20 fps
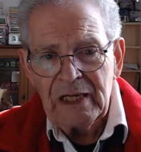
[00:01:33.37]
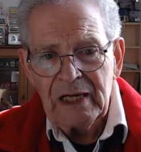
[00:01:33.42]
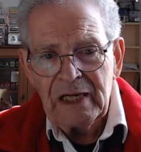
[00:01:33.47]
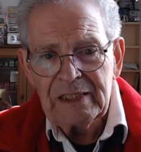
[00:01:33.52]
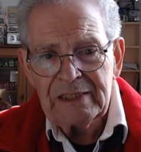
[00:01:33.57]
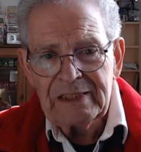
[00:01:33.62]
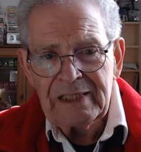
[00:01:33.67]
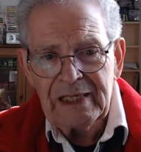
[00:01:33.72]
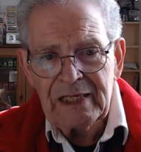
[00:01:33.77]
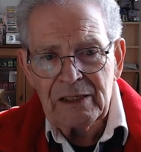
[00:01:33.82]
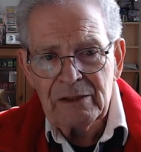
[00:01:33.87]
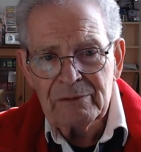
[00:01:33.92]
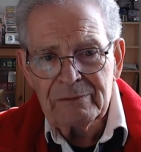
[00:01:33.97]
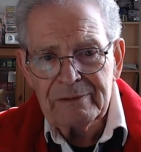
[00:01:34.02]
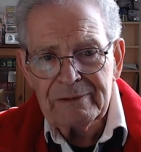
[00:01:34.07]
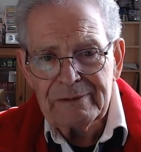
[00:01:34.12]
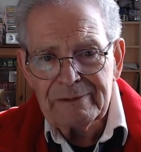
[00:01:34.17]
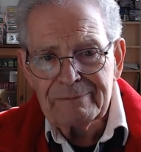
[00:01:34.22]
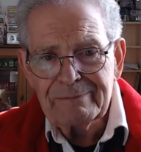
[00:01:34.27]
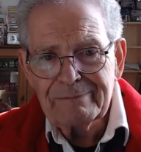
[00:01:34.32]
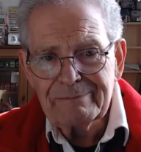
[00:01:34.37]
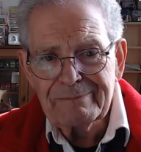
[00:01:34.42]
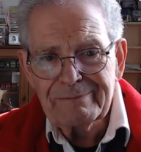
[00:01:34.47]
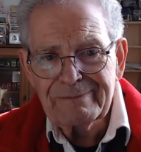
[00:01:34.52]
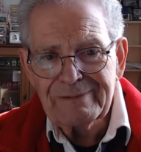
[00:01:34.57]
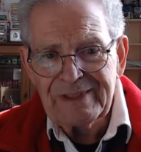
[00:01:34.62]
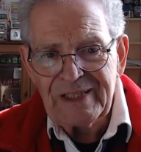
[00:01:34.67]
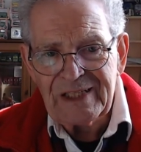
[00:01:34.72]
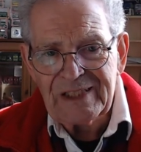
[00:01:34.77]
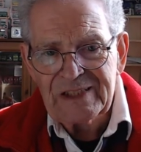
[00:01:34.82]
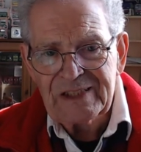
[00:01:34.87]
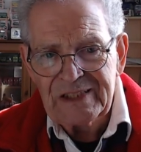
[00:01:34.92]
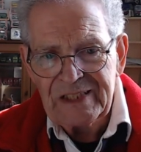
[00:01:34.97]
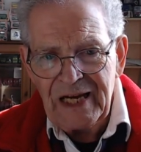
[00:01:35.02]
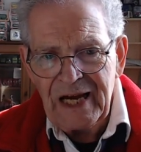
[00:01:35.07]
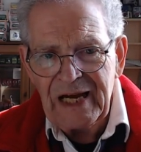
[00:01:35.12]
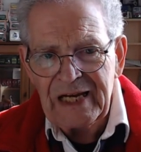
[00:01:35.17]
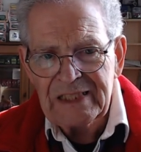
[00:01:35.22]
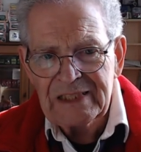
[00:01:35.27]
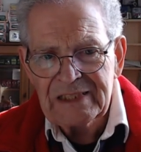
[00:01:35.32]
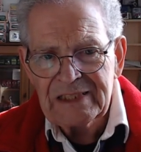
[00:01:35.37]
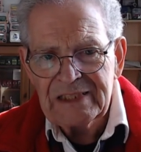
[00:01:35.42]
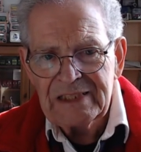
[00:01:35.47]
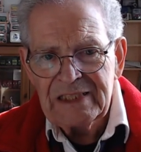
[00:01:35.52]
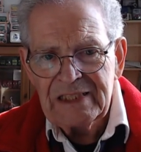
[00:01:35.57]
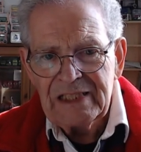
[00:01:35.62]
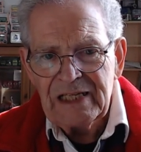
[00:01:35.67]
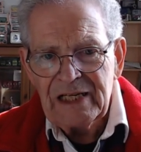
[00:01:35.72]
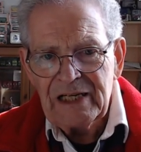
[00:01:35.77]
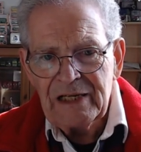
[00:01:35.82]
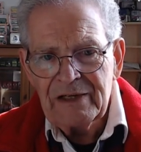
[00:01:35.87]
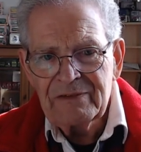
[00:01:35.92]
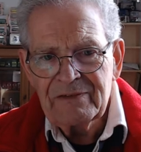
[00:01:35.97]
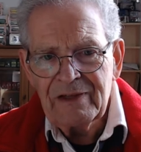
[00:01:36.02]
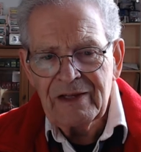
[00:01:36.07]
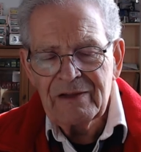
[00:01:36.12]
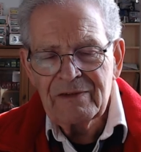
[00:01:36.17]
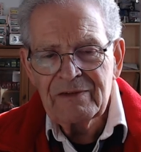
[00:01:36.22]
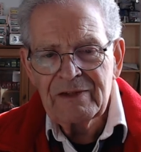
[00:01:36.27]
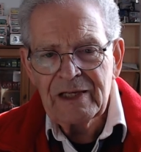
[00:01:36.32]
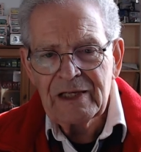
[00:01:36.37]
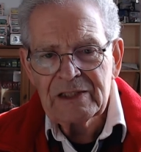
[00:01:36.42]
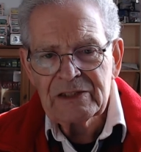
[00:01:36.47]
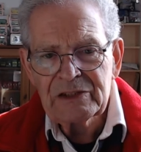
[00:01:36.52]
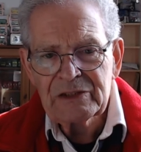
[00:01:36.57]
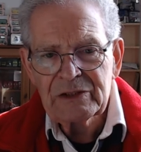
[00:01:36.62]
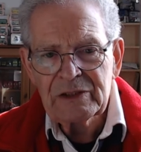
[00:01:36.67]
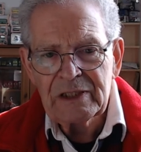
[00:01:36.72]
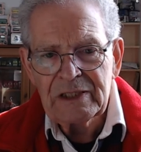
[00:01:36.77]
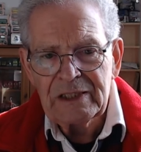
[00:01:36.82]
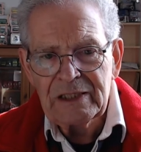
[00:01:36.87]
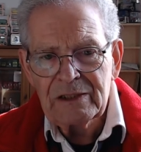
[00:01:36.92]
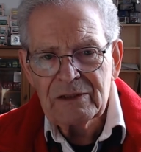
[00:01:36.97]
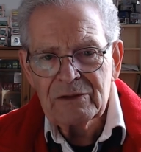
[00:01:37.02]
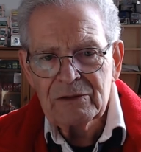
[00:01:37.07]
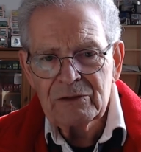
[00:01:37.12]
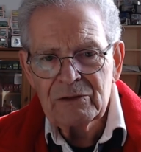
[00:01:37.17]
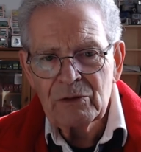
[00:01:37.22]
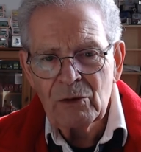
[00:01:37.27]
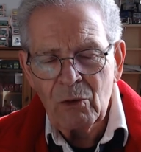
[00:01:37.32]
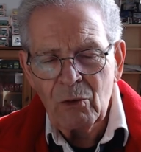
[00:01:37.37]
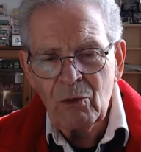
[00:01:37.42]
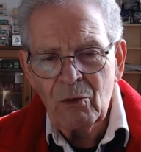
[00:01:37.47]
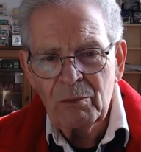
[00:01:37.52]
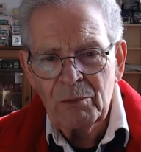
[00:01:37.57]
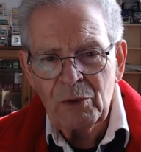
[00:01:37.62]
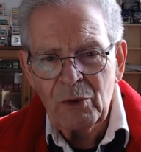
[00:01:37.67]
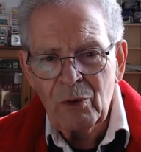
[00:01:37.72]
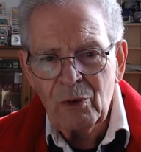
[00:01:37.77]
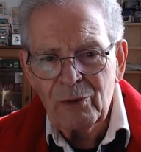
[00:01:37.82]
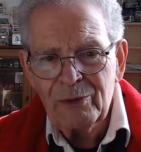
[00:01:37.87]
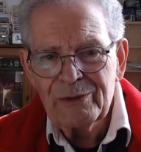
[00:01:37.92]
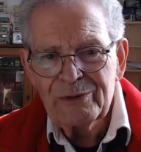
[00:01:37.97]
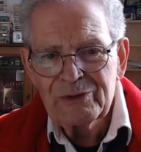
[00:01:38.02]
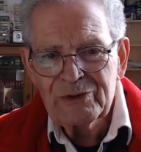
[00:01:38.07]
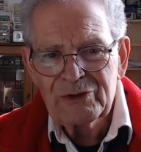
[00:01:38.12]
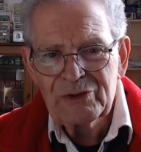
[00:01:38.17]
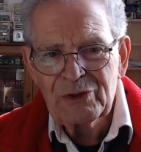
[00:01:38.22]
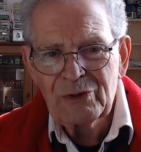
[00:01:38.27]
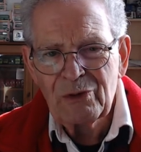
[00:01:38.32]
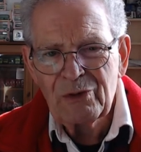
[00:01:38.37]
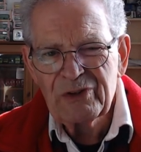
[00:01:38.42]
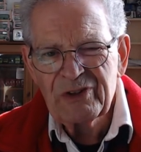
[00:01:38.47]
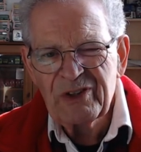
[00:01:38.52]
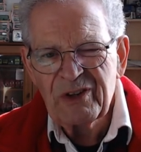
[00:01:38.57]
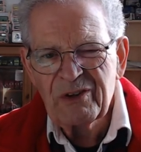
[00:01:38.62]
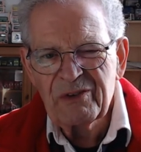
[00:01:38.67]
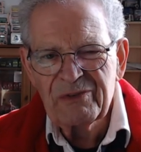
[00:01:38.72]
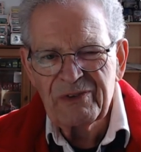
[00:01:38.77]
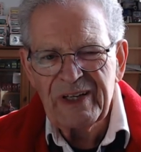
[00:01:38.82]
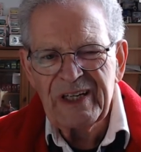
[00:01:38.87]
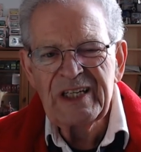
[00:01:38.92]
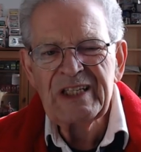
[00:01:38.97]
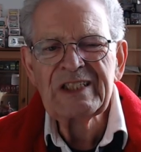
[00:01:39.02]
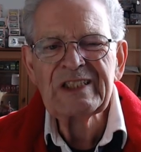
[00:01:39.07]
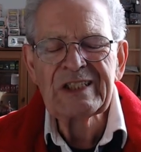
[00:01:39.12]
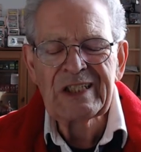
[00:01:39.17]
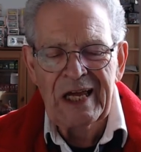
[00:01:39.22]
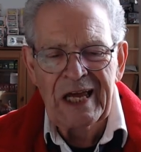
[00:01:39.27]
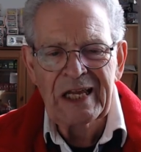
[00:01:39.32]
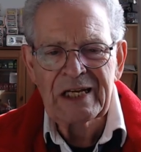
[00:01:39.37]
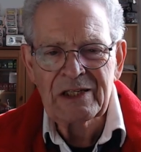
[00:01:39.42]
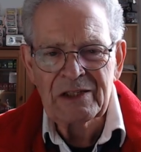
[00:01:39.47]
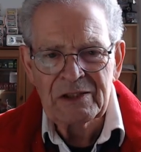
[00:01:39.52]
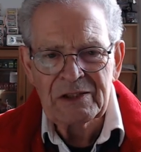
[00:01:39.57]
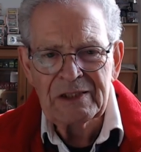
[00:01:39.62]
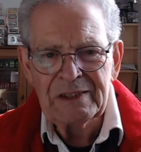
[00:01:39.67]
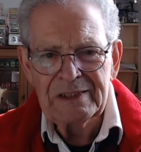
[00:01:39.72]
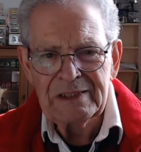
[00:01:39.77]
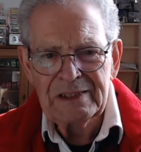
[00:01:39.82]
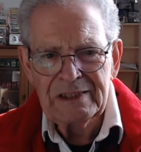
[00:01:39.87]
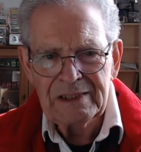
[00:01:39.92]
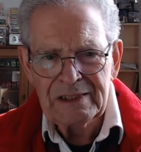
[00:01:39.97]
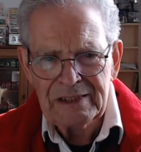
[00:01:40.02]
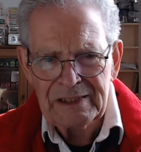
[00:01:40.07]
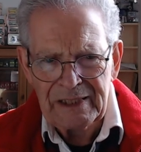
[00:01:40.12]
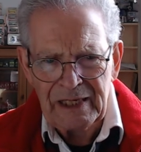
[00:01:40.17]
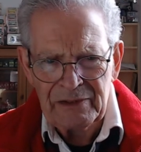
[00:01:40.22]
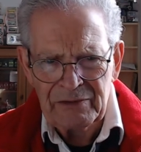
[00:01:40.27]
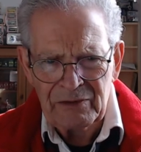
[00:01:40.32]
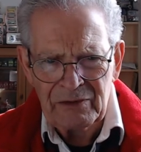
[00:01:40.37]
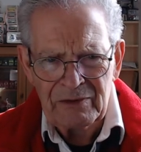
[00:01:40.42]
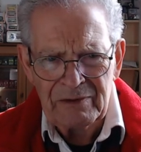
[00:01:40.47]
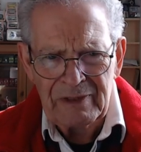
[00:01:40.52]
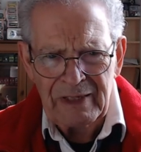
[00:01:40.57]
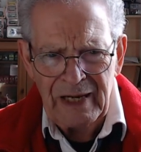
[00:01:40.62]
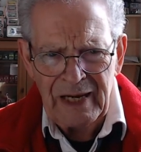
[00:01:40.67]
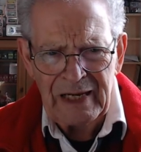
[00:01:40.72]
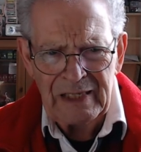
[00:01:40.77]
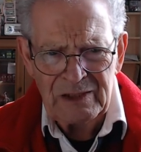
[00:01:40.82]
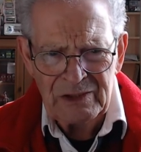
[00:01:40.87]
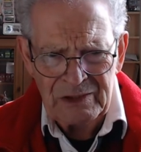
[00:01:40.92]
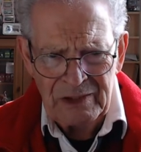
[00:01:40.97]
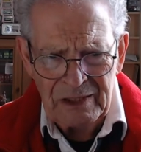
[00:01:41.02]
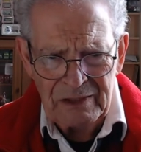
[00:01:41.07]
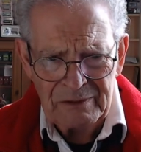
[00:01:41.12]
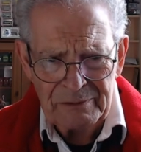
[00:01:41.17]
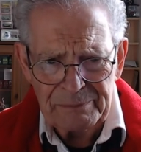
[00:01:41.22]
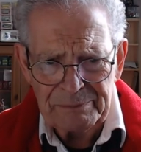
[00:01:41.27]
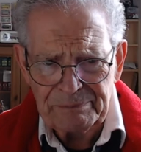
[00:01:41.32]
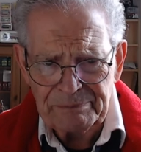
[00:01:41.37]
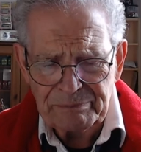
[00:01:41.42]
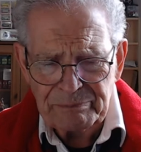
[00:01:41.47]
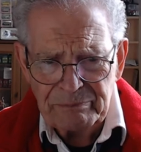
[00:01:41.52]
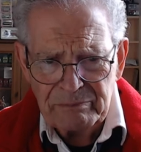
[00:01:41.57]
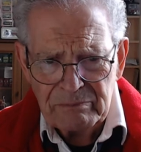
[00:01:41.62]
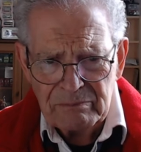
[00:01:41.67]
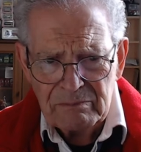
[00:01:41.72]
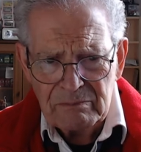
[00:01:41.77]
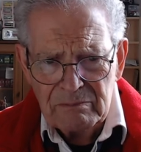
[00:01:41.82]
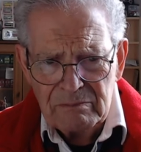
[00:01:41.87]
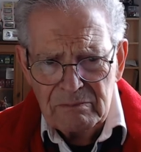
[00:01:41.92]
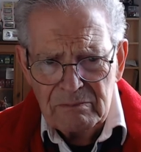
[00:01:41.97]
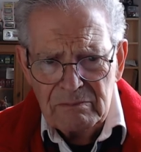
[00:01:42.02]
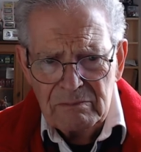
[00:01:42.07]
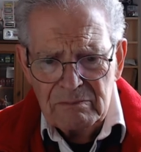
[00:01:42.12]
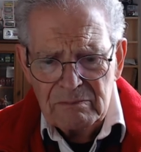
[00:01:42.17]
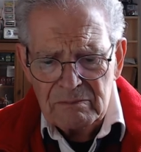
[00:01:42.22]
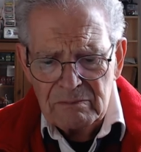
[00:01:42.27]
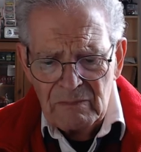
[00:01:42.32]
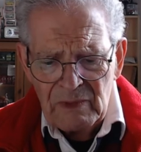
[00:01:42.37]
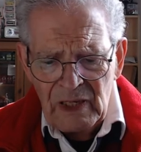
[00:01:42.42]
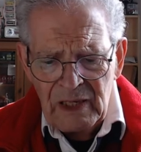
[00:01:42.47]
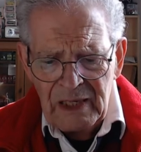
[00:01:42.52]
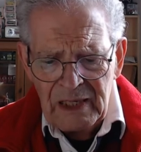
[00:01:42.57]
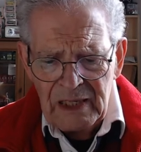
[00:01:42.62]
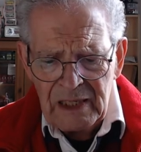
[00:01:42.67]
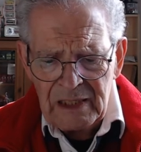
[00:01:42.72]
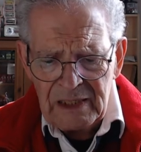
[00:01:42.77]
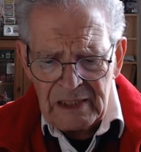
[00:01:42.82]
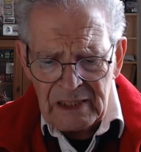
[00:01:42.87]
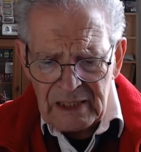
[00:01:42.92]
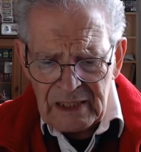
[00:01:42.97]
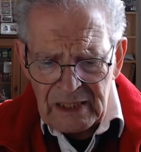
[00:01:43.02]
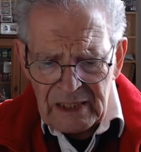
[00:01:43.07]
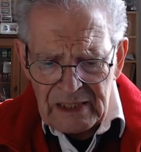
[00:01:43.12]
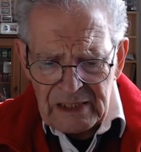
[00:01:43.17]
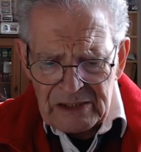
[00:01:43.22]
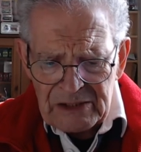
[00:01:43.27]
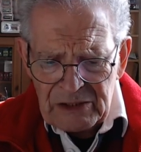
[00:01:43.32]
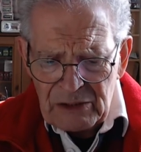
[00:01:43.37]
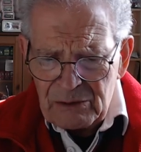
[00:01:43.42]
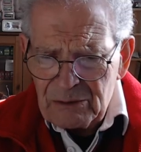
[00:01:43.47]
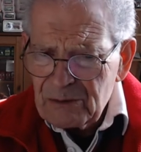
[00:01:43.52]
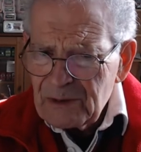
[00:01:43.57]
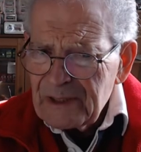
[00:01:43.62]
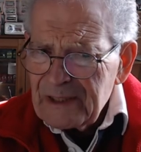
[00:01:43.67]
Now, there's that, and then there's the normal sort of East End London accent. Uh, so